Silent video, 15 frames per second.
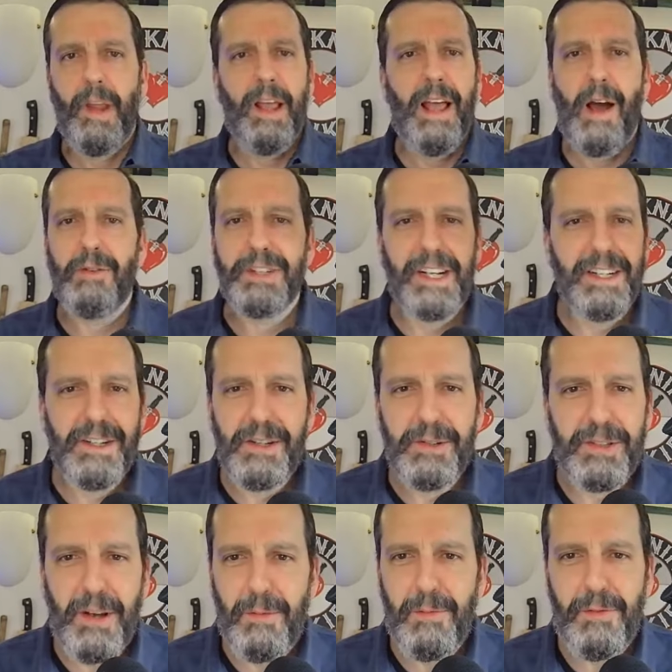I was going to do
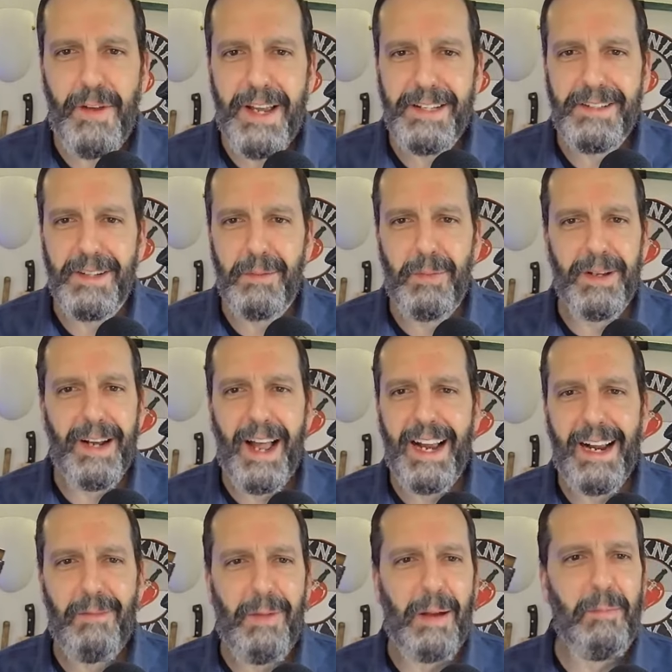something fancy, but I
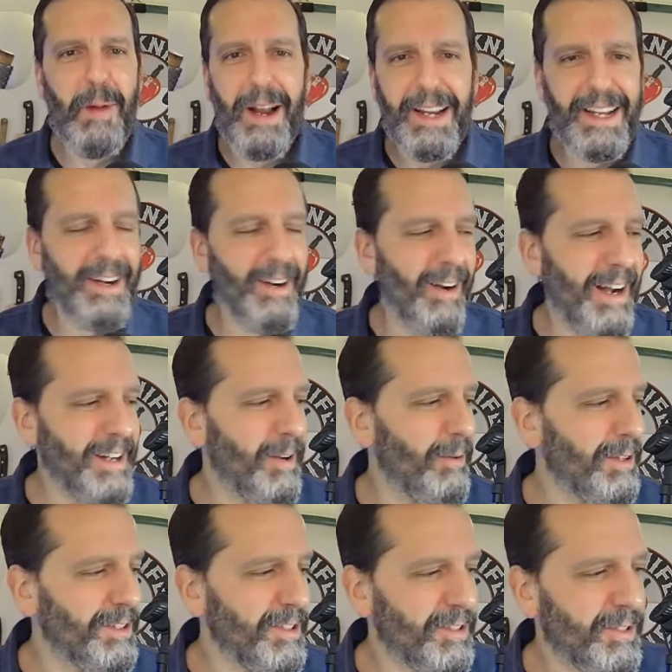got my mic here. I know
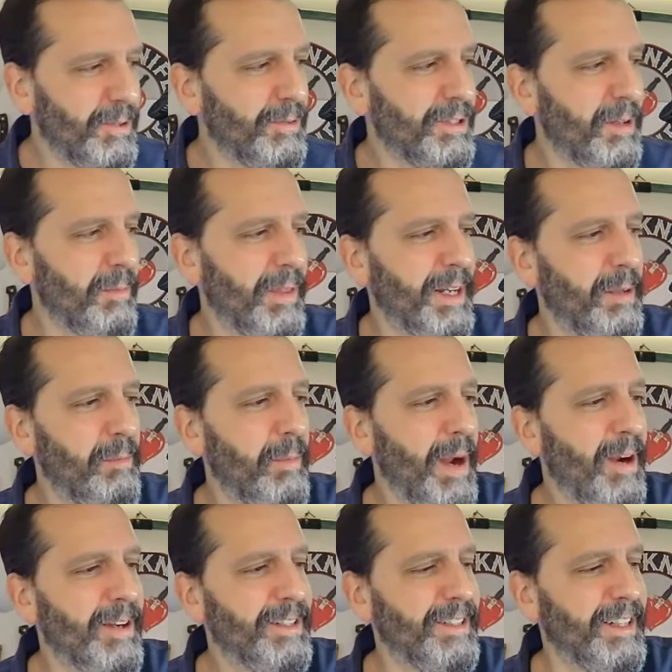I'll just do something
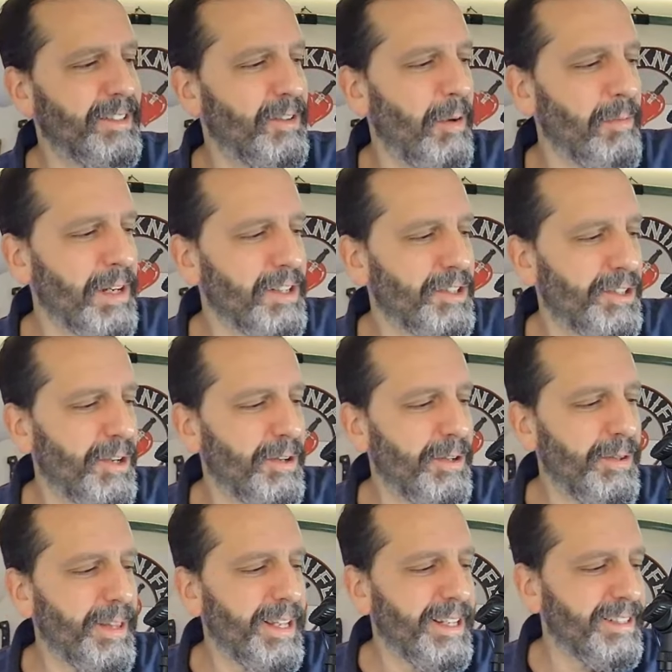embarrassing. So I'm going to show
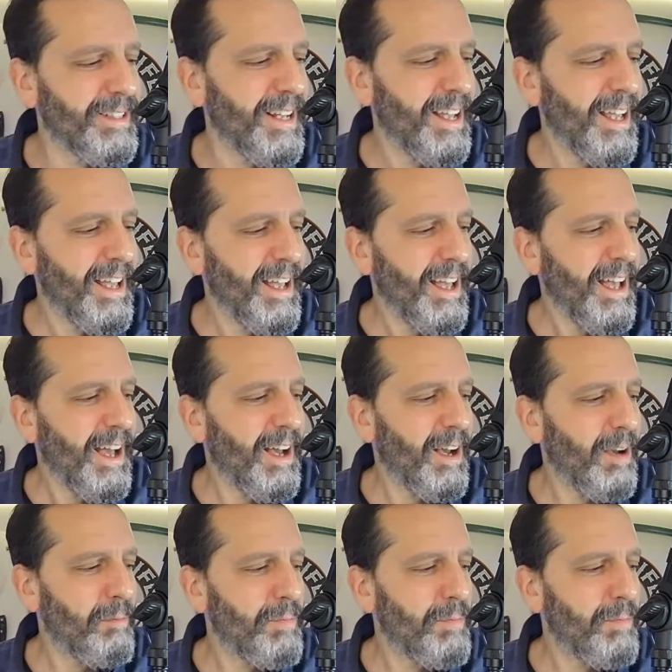you these uh,